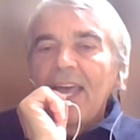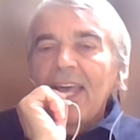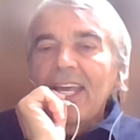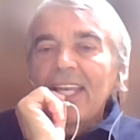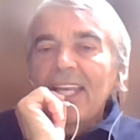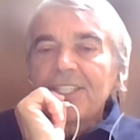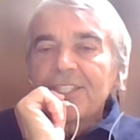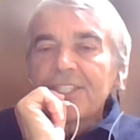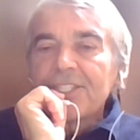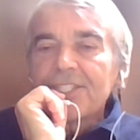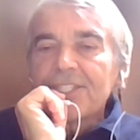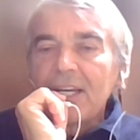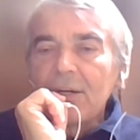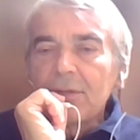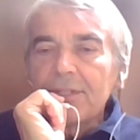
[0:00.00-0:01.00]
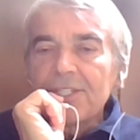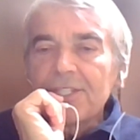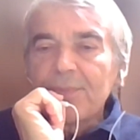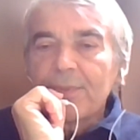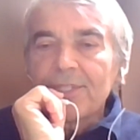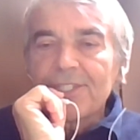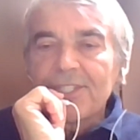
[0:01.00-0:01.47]
and it is our
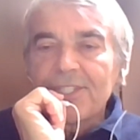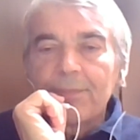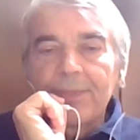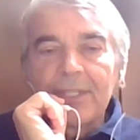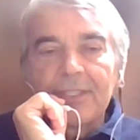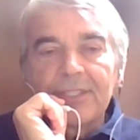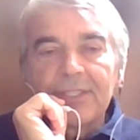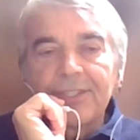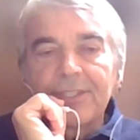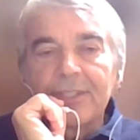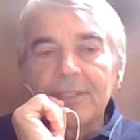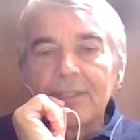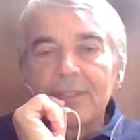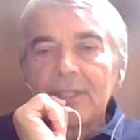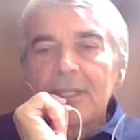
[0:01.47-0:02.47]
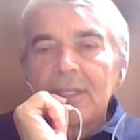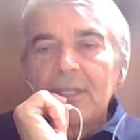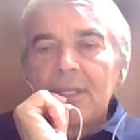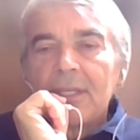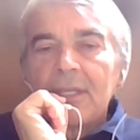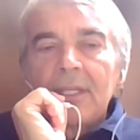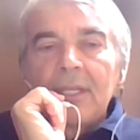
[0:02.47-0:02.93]
responsibility
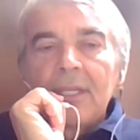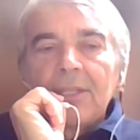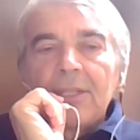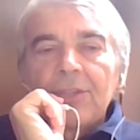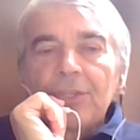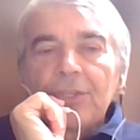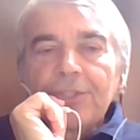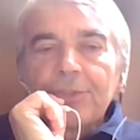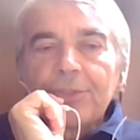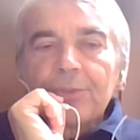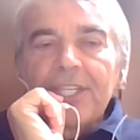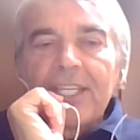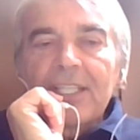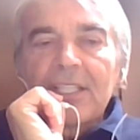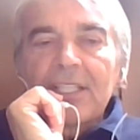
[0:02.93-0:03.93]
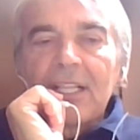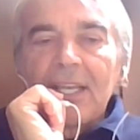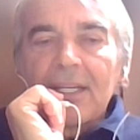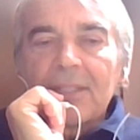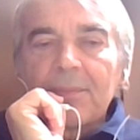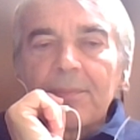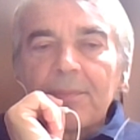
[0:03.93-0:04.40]
not to take a
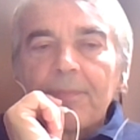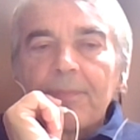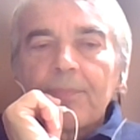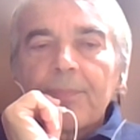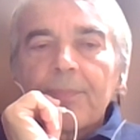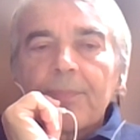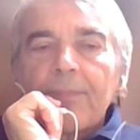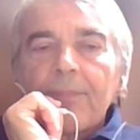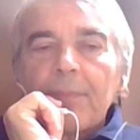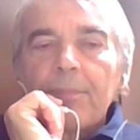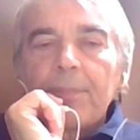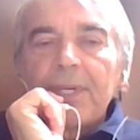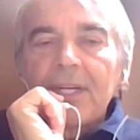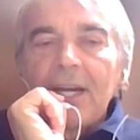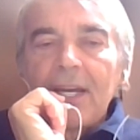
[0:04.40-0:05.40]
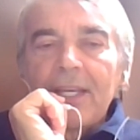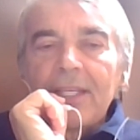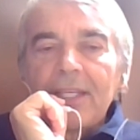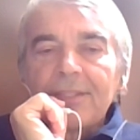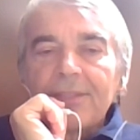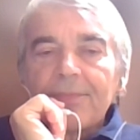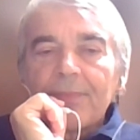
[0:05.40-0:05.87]
lag
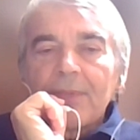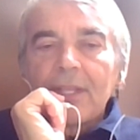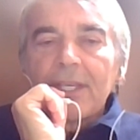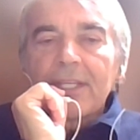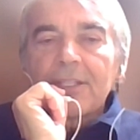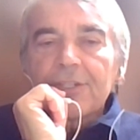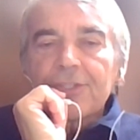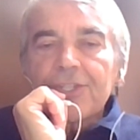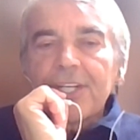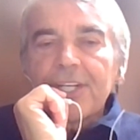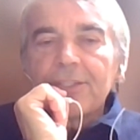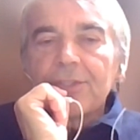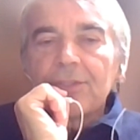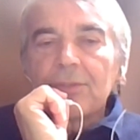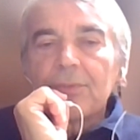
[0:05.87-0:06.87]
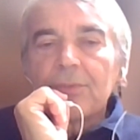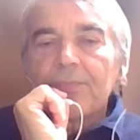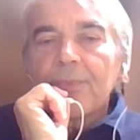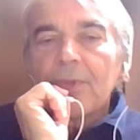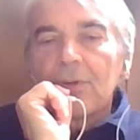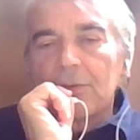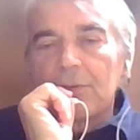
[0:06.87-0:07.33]
behind like a shadow
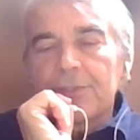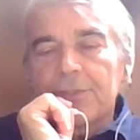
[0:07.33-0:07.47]
of a